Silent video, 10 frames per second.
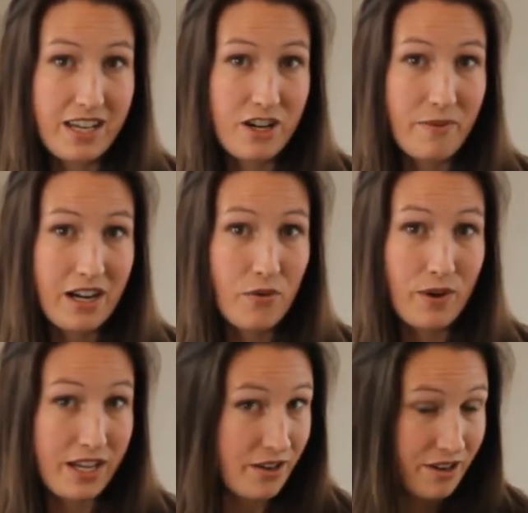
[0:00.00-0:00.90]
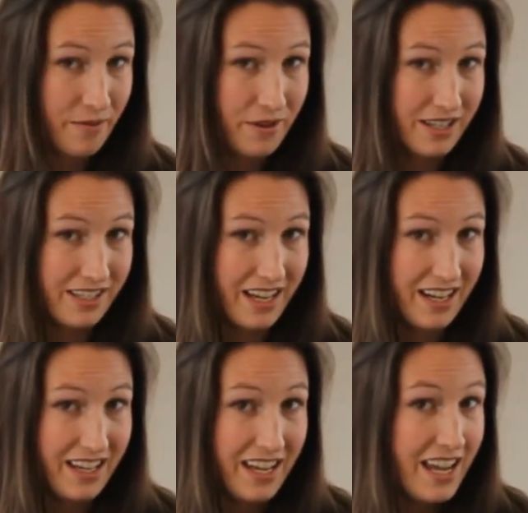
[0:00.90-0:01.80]
And no matter what your grandpa
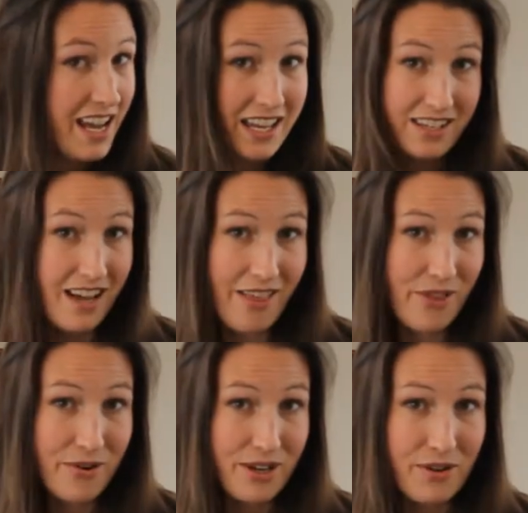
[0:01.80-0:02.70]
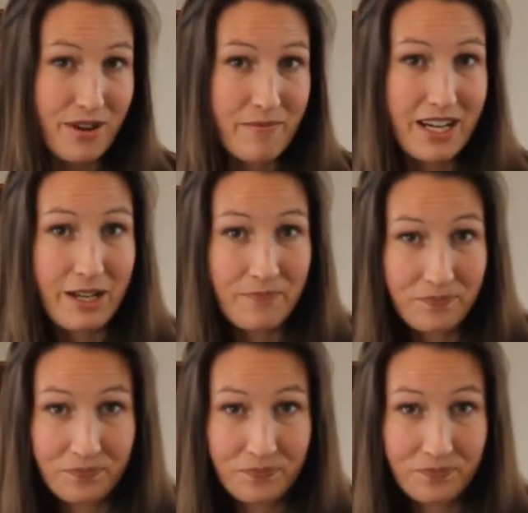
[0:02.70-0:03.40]
said, it's not throwing away money.